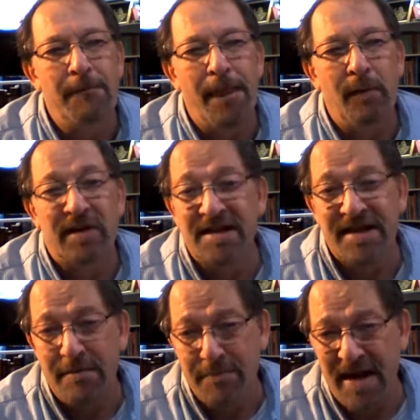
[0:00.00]
with the
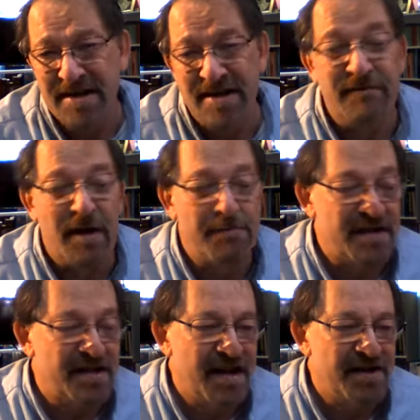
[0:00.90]
same basis of
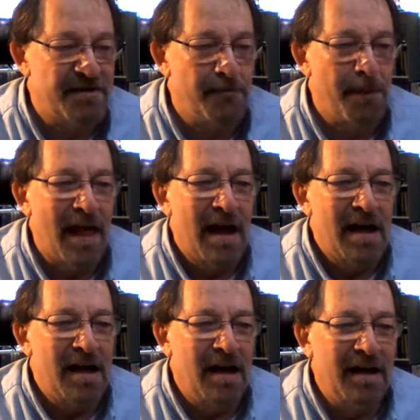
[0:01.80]
representation.
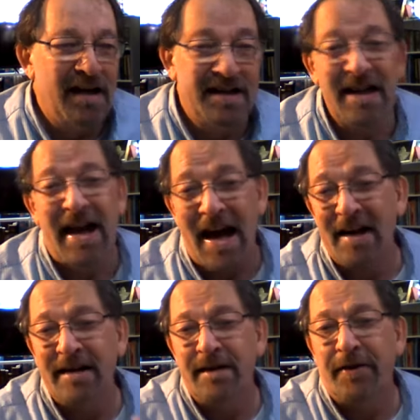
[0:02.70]
It did add
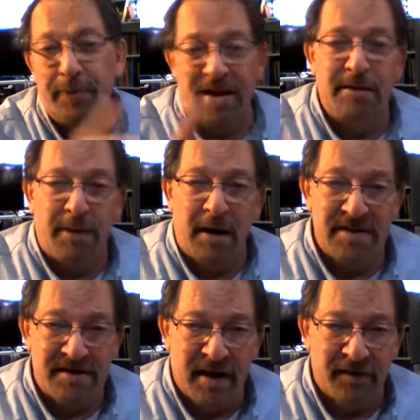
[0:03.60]
3
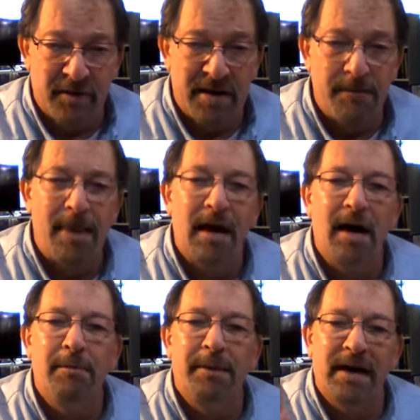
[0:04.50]
departments of government,
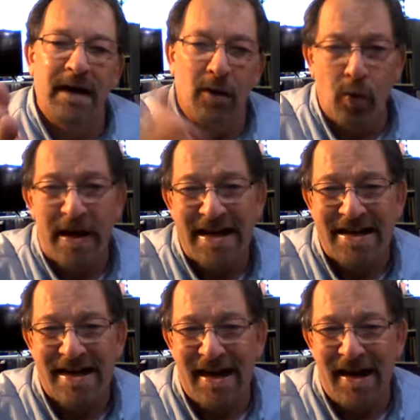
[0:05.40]
but a
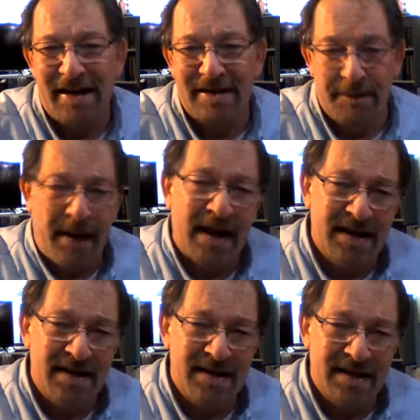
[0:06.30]
weak,
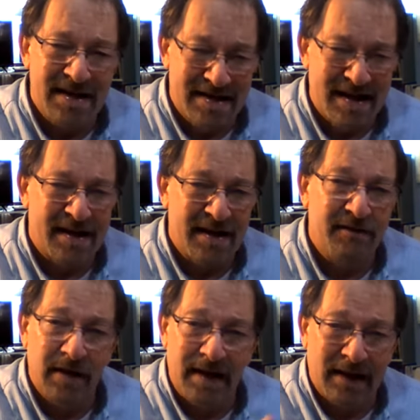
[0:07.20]
dependent executive
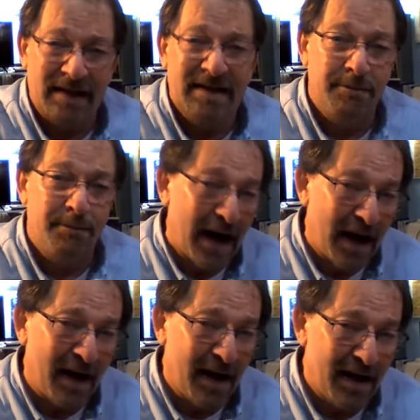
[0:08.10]
elected
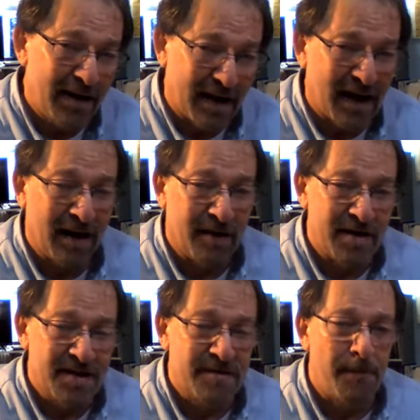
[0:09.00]
by the
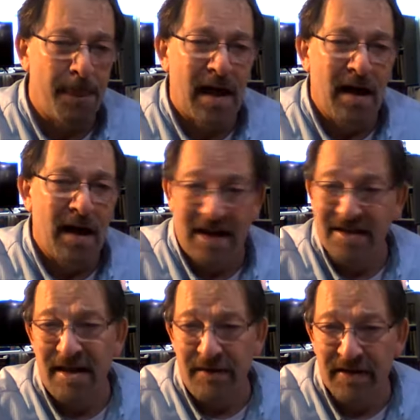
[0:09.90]
Congress,
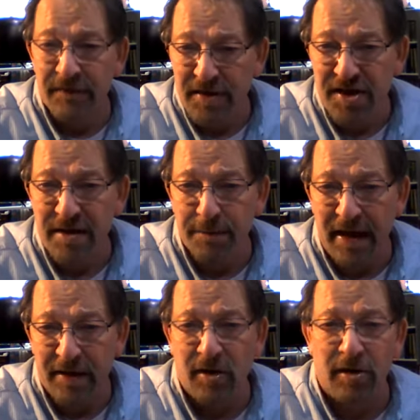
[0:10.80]
as even the Virginia
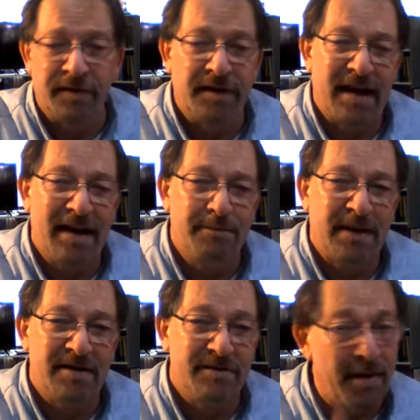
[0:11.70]
Plan called for that.
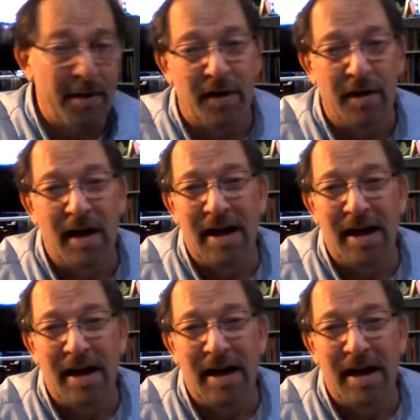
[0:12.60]
Because remember,